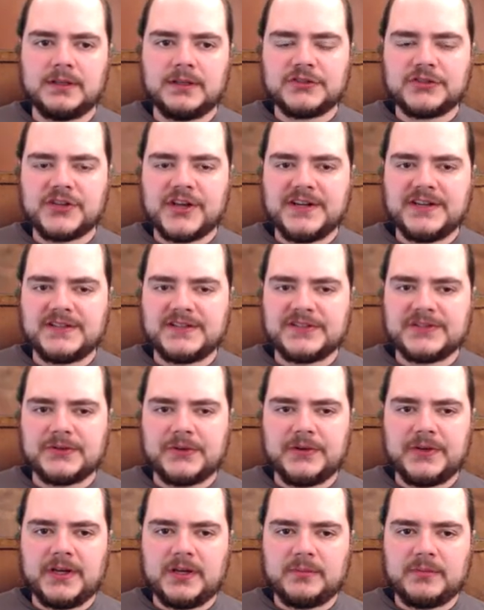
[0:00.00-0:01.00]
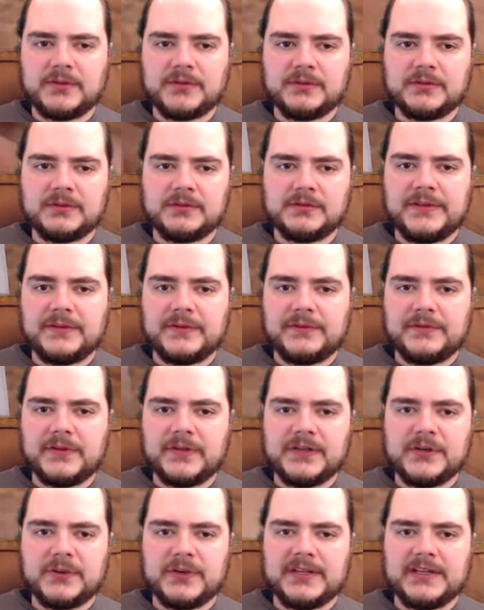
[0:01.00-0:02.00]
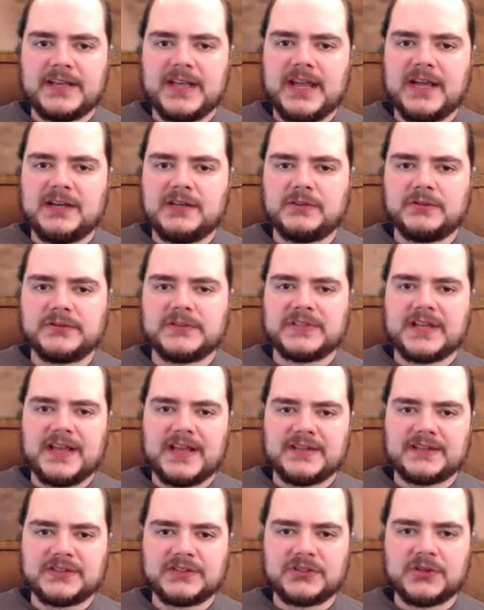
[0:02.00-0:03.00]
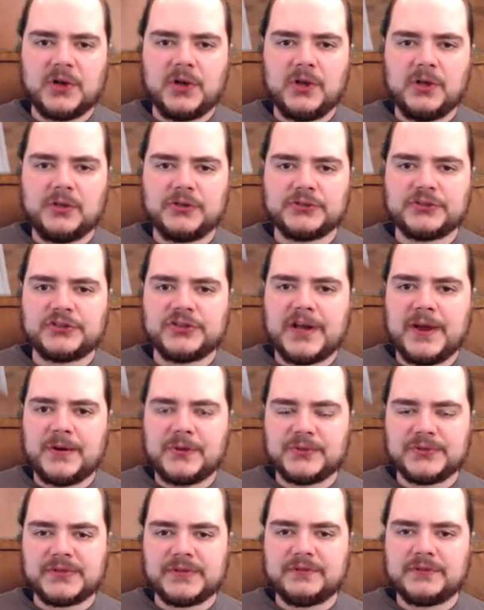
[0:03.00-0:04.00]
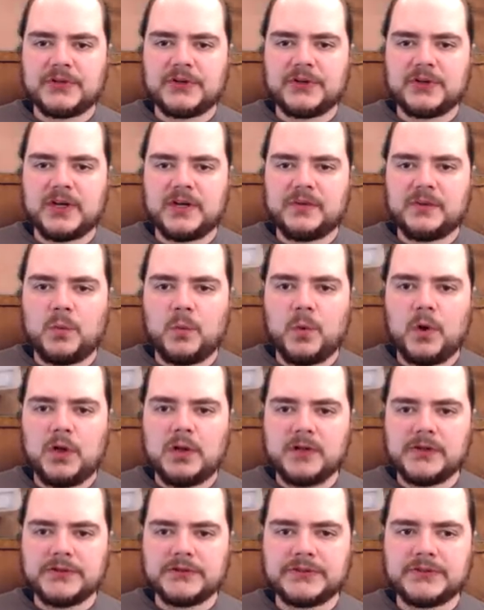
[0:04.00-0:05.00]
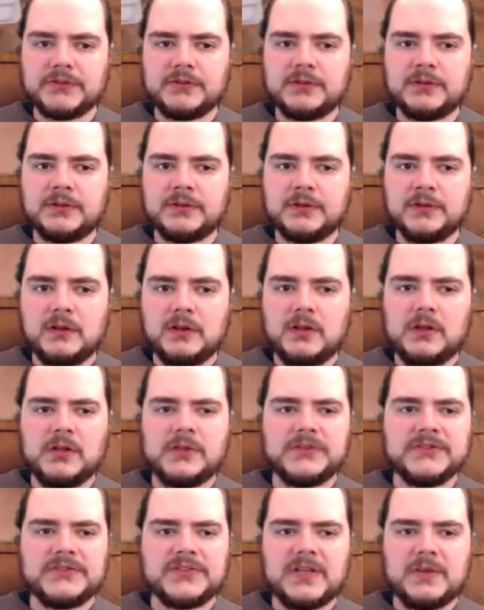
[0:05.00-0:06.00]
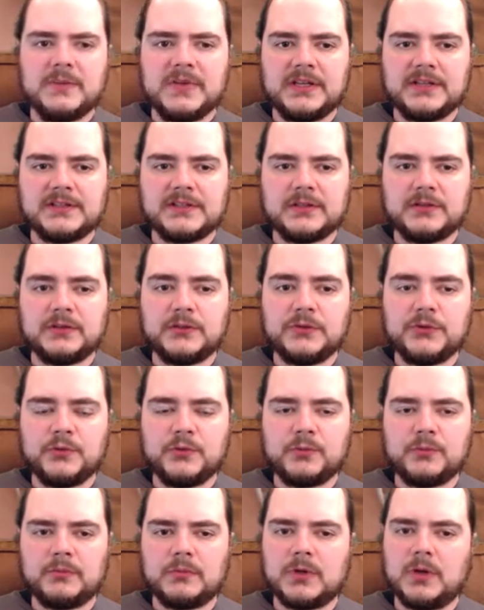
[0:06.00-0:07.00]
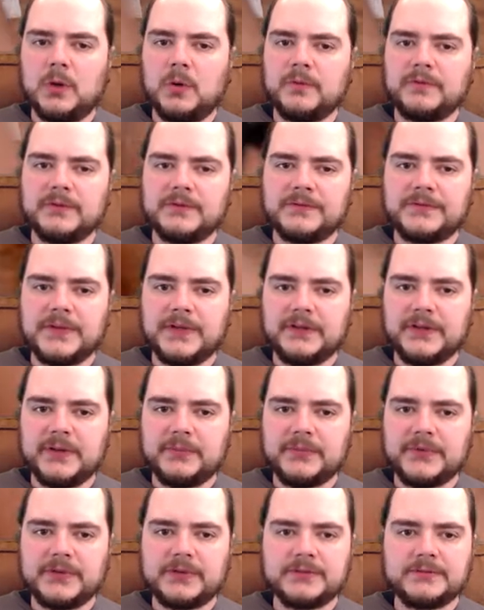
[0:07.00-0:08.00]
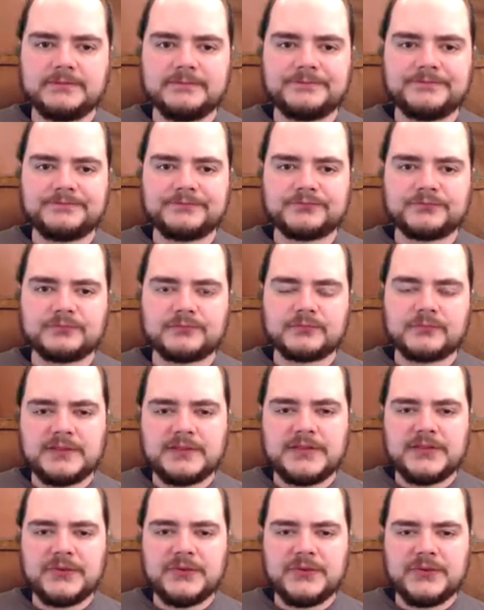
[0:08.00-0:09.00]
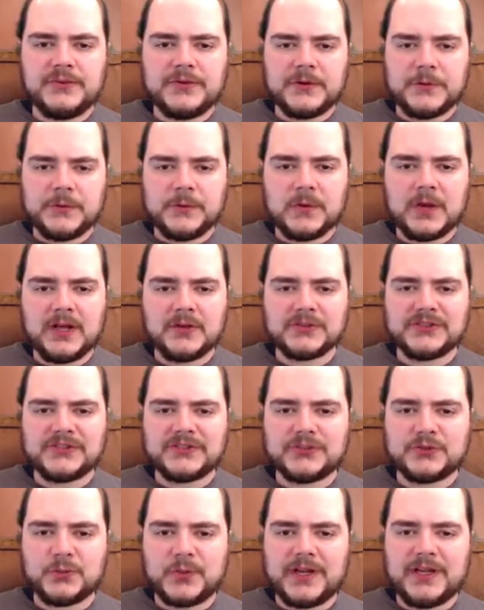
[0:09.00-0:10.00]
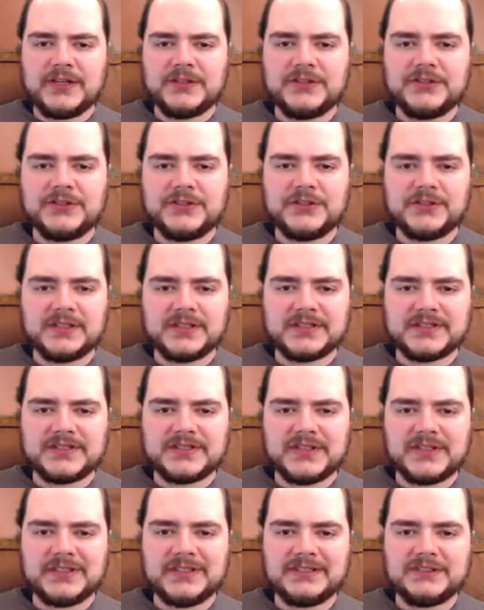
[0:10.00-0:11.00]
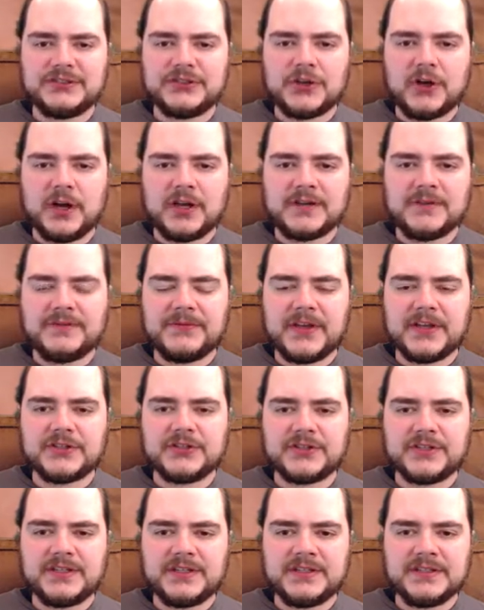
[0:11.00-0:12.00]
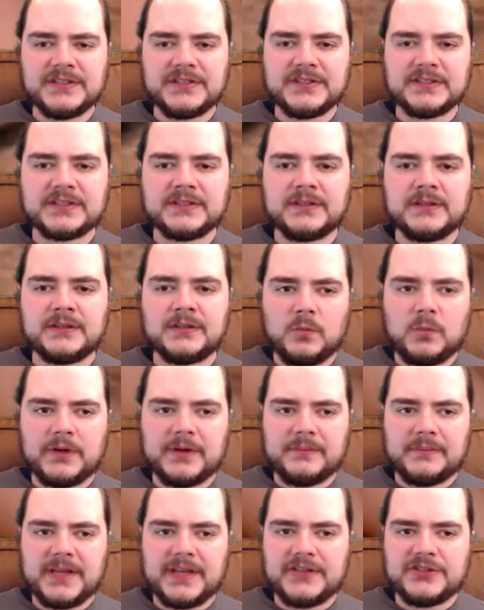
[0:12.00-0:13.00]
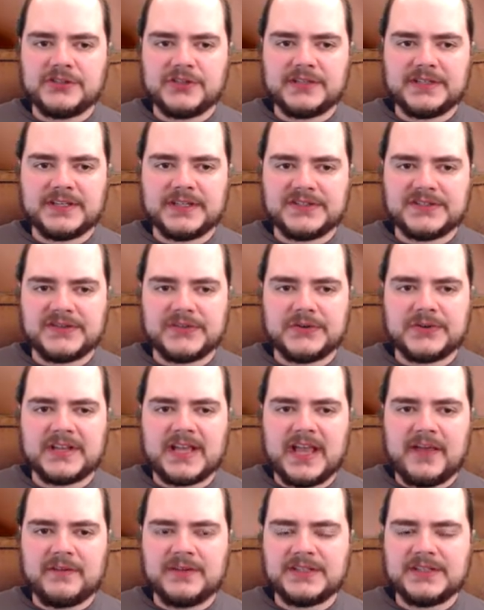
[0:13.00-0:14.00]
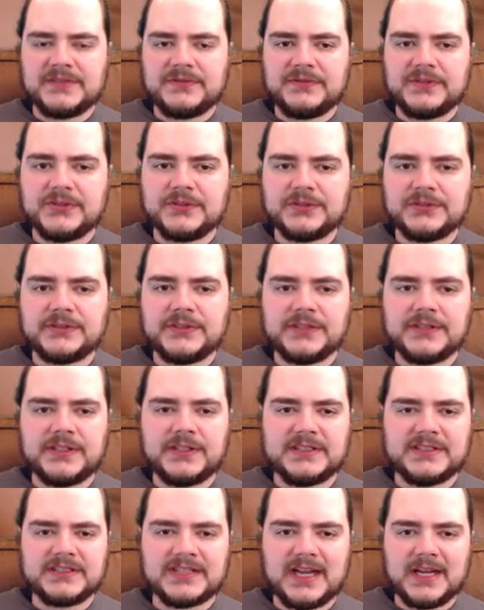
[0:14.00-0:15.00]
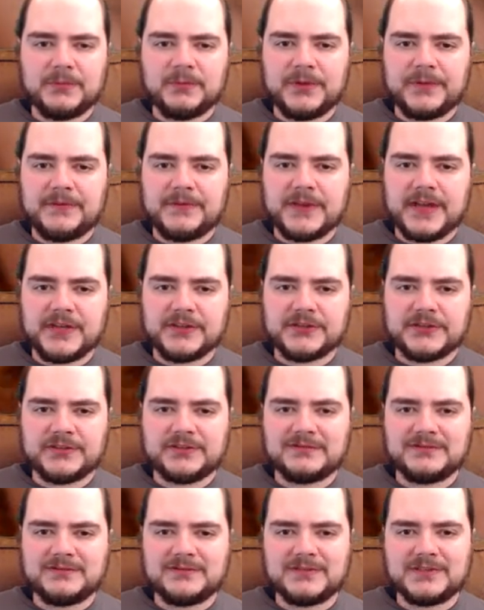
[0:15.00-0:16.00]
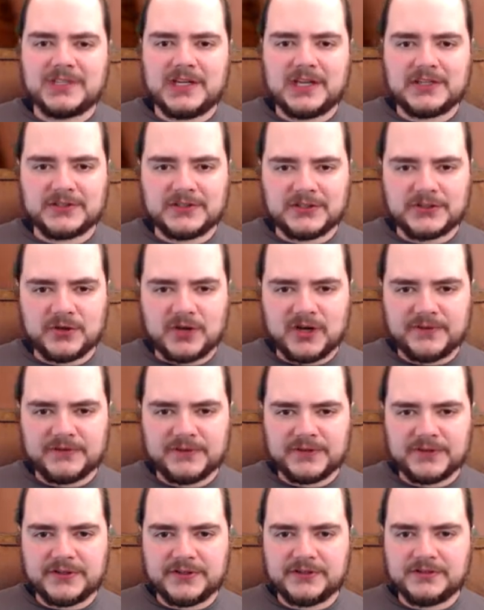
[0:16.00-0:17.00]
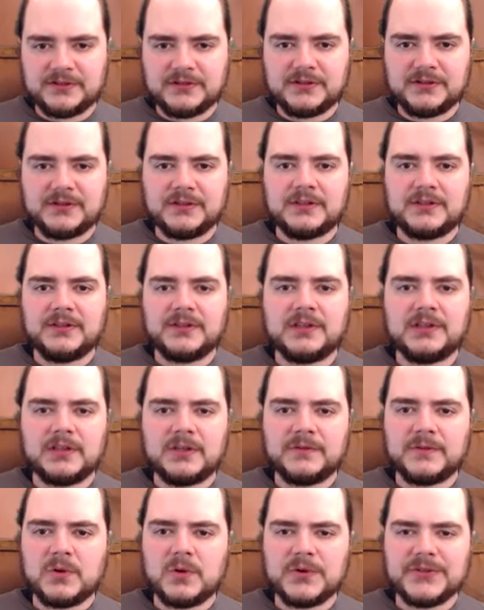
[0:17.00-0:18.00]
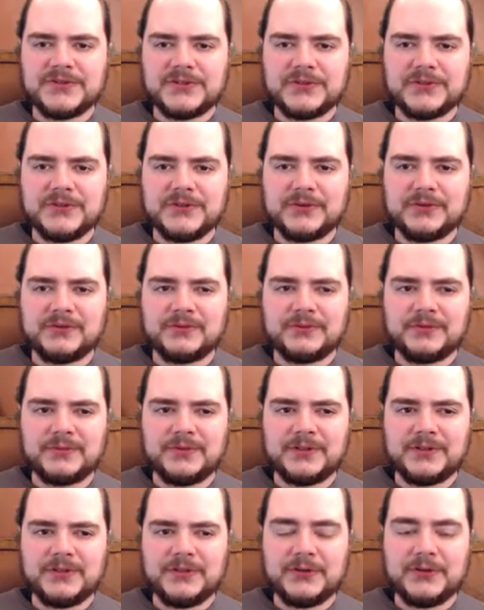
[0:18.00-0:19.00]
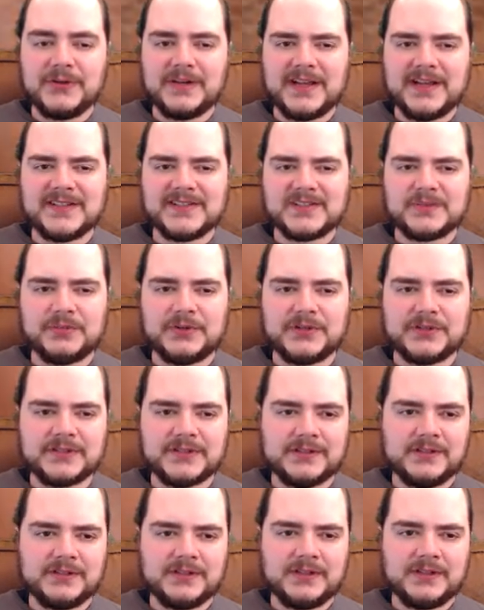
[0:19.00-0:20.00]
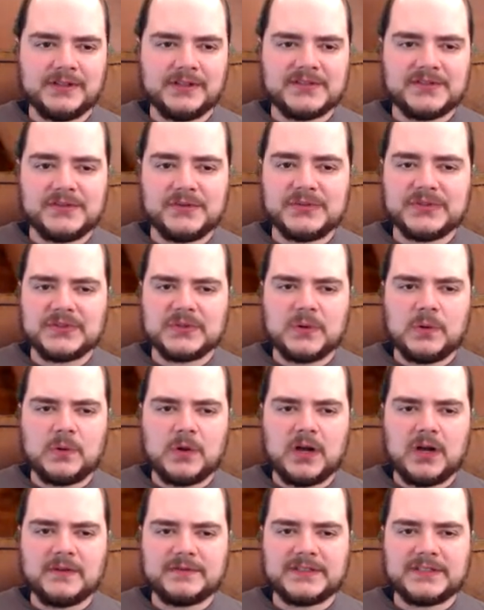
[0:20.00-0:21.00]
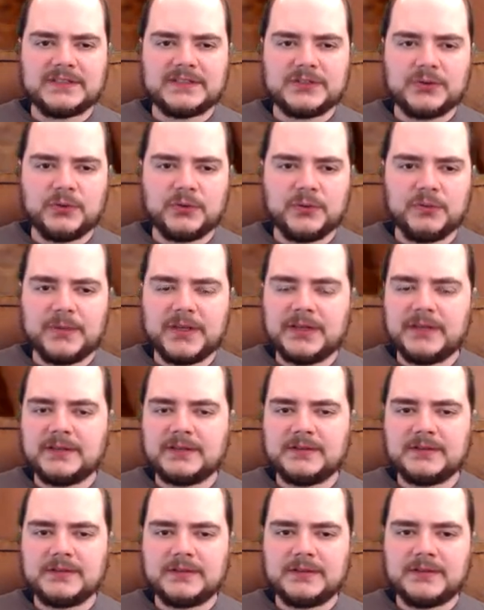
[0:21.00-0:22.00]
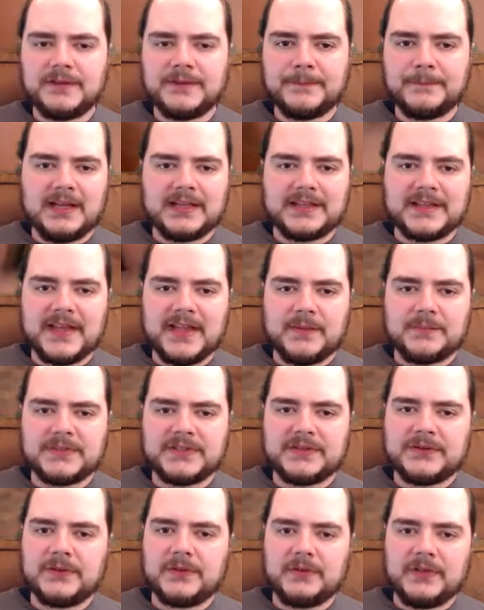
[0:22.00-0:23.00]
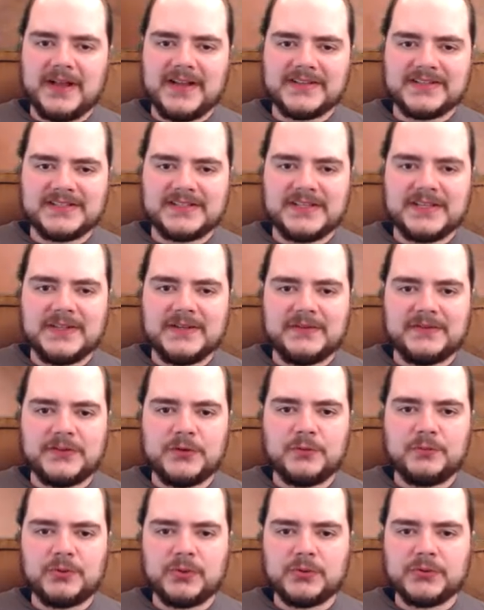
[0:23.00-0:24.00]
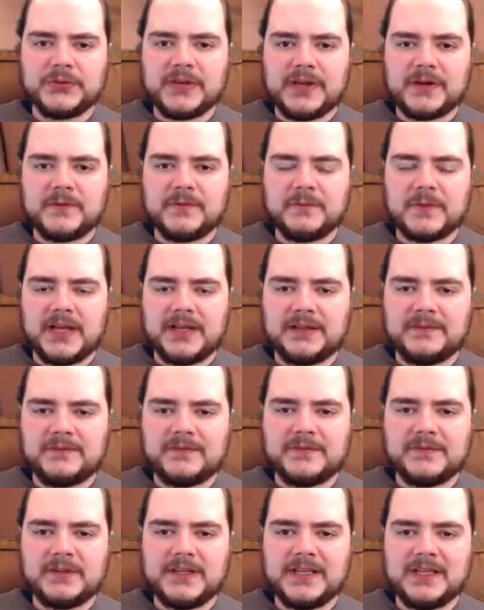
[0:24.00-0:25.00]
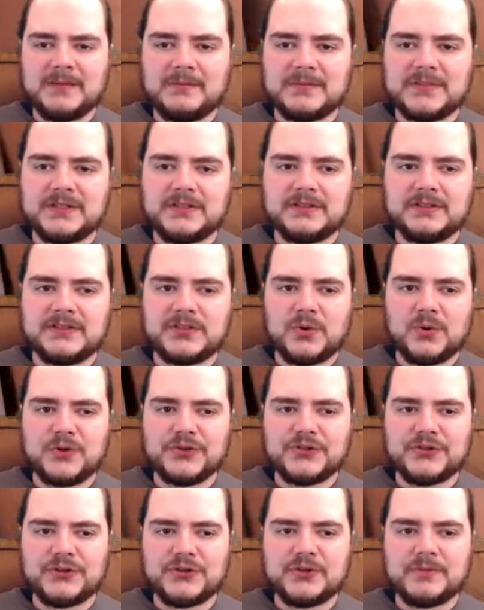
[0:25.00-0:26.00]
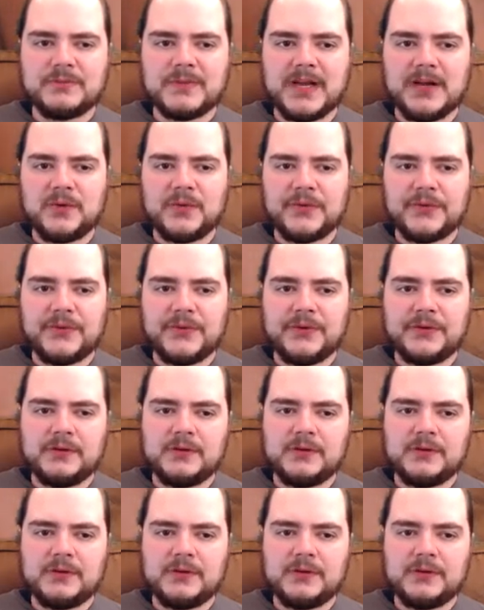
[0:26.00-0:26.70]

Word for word: Shannon stood up, and the flickering candles cast tall shadows of her on the walls, all seeming to loom over Philip. Do you know how strange a sudden jaw infection is when a patient gets their cavities filled in a timely fashion, Dr. Crawford? Of course you do. You're an expert, as you so often told me. I kept the last teeth you pulled out of my inflamed, tortured mouth.